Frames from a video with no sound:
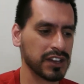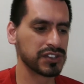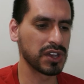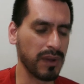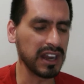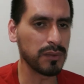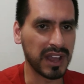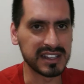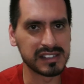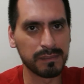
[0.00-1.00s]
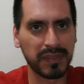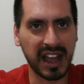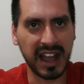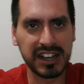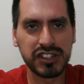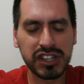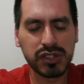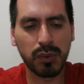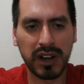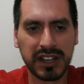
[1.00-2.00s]
So, anyways, I
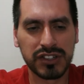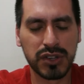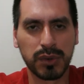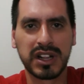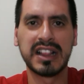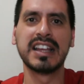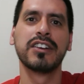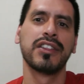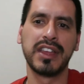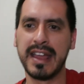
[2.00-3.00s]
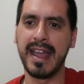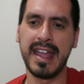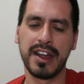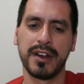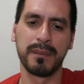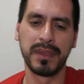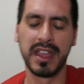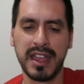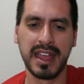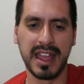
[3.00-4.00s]
just wanted to clear the air
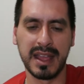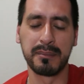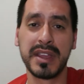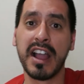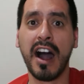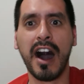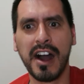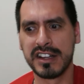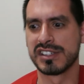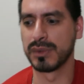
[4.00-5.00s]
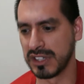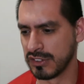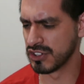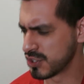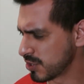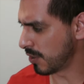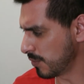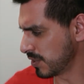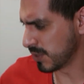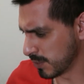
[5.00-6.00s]
and be honest with you and
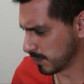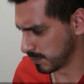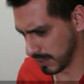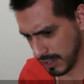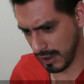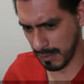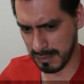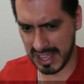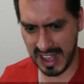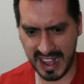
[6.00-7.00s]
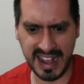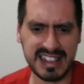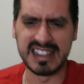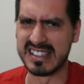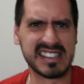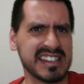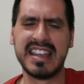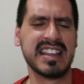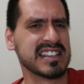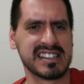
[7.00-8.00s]
show you, you know, behind the
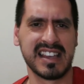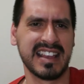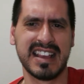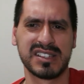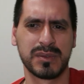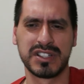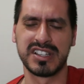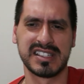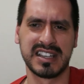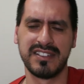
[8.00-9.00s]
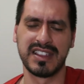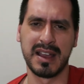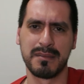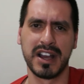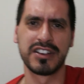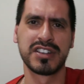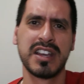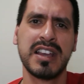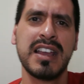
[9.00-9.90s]
scenes, I guess, which isn't even that much.